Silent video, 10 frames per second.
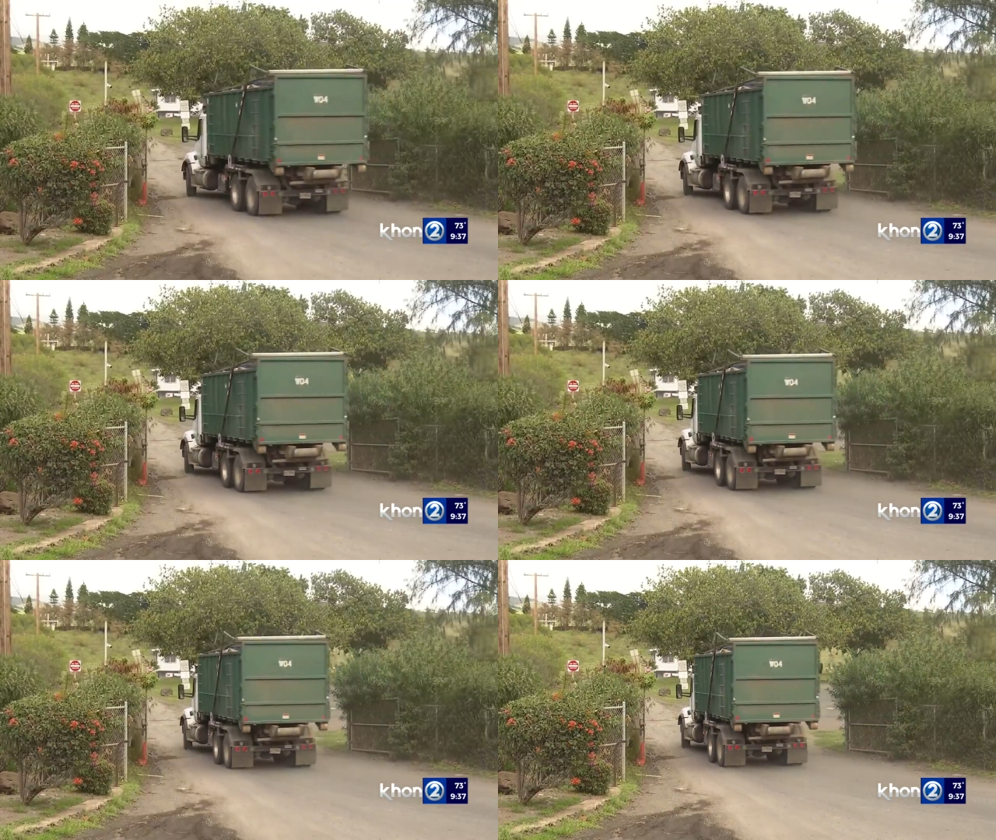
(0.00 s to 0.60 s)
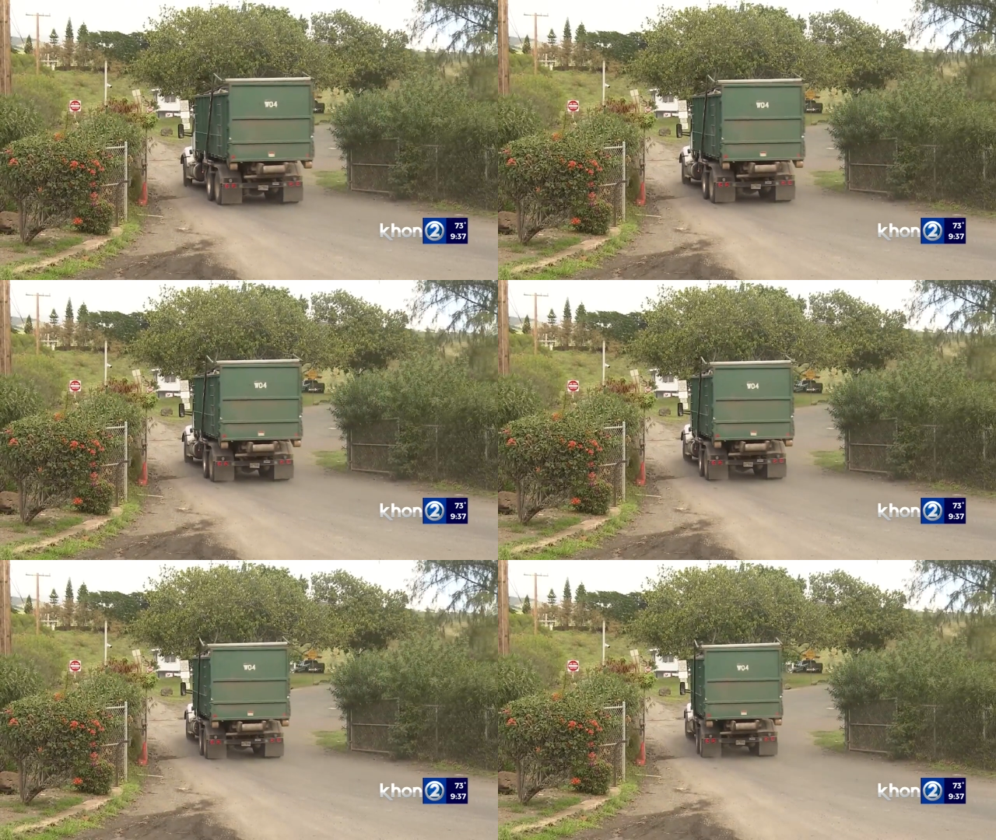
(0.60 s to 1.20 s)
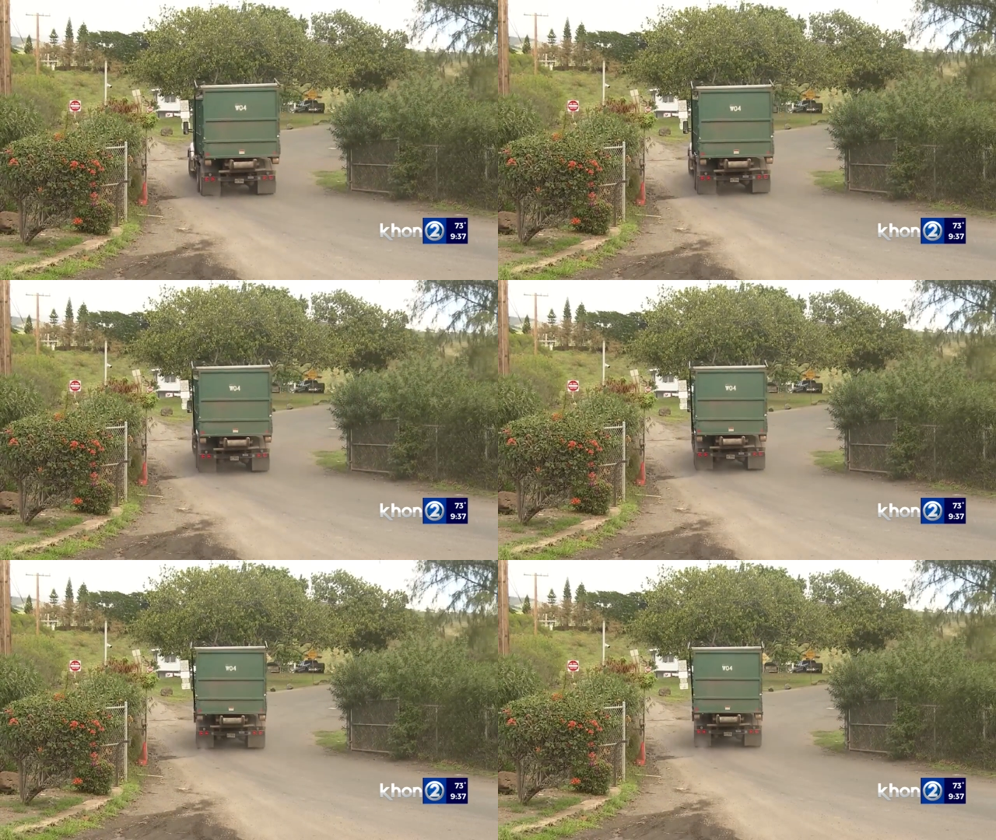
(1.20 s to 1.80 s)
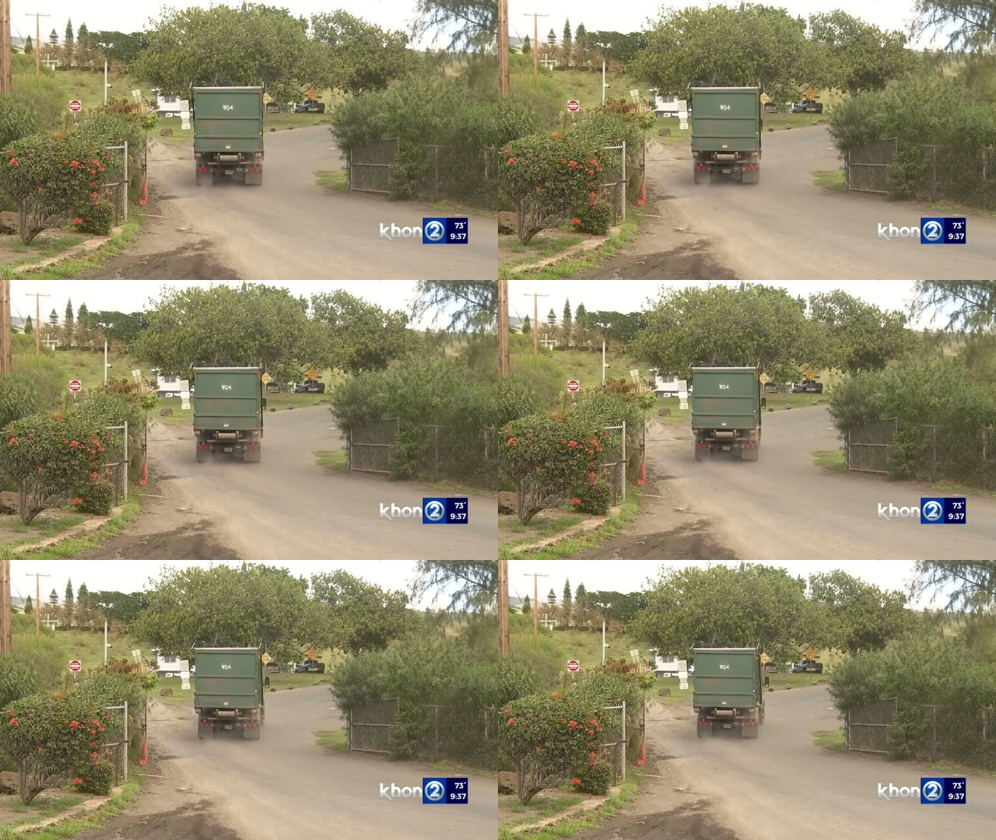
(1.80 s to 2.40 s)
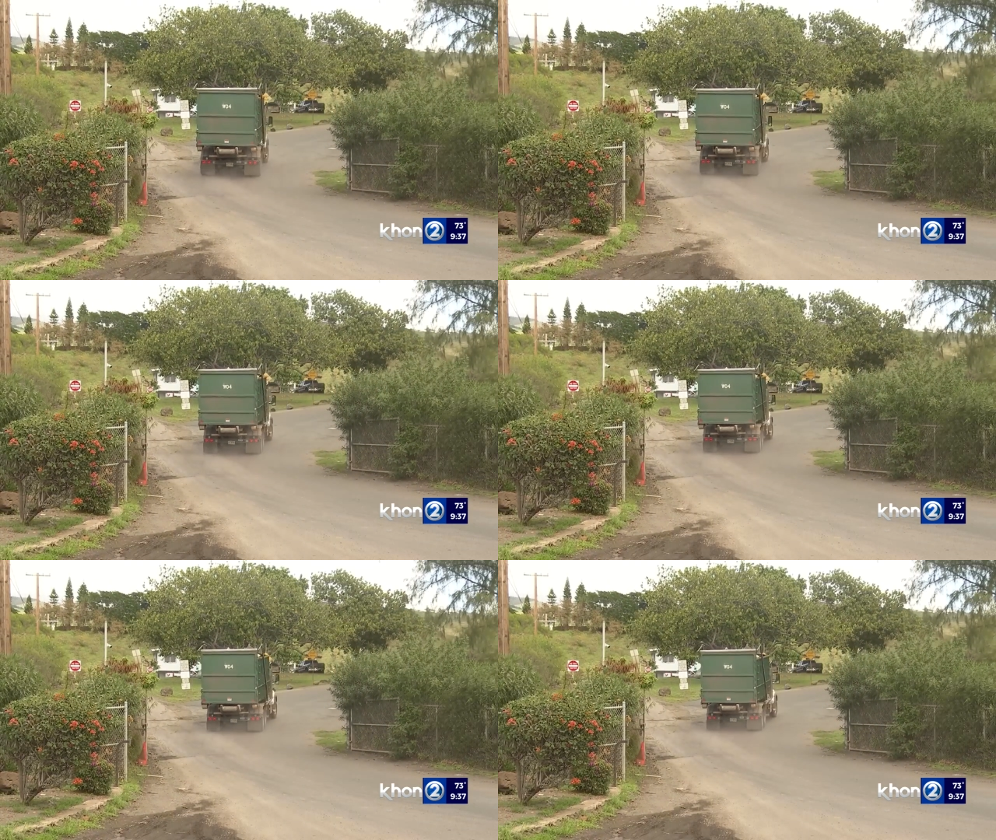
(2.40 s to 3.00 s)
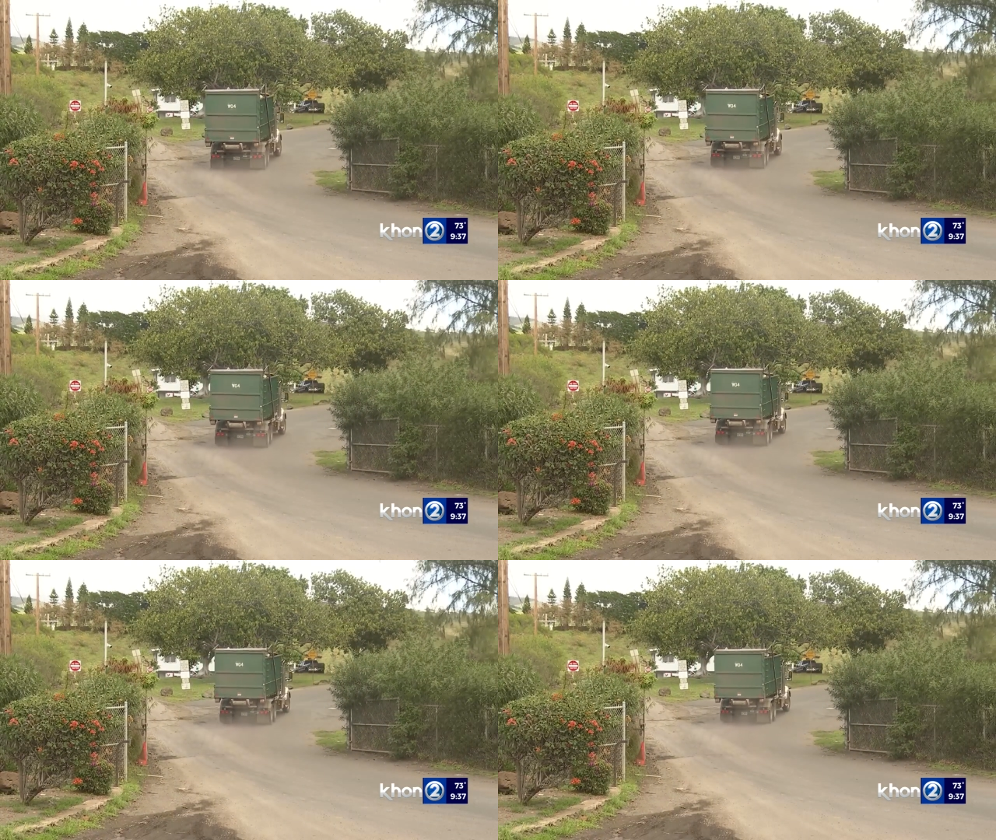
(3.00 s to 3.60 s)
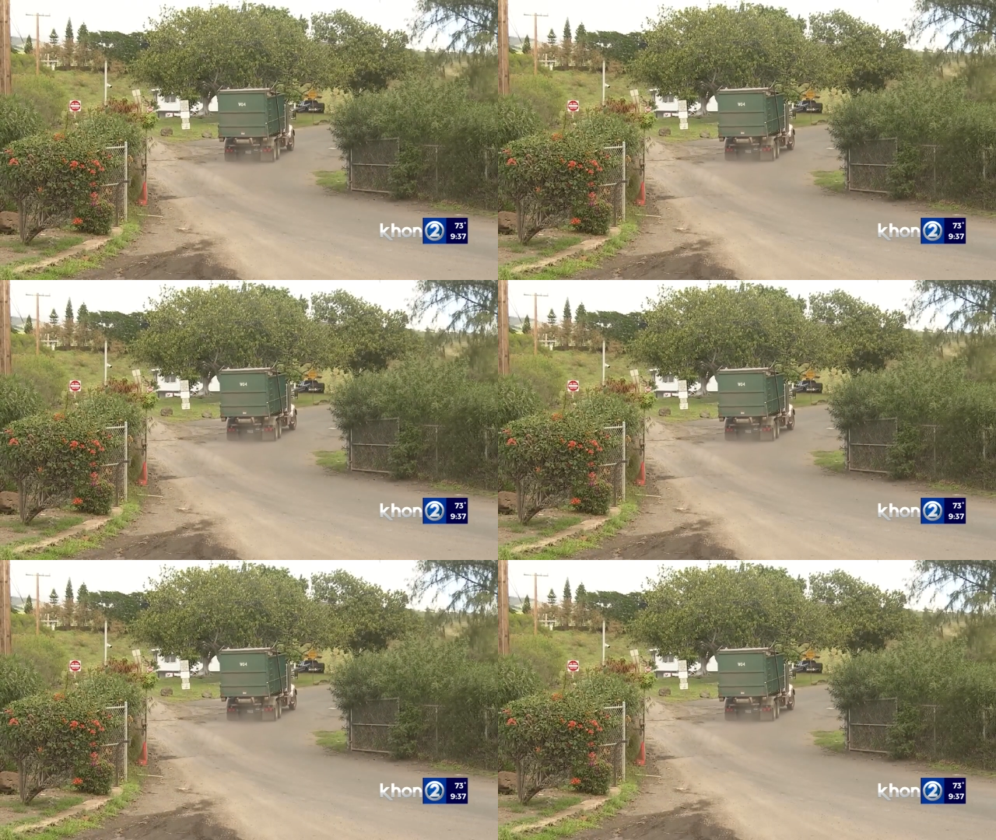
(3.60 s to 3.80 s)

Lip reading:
[unreadable: no face in view]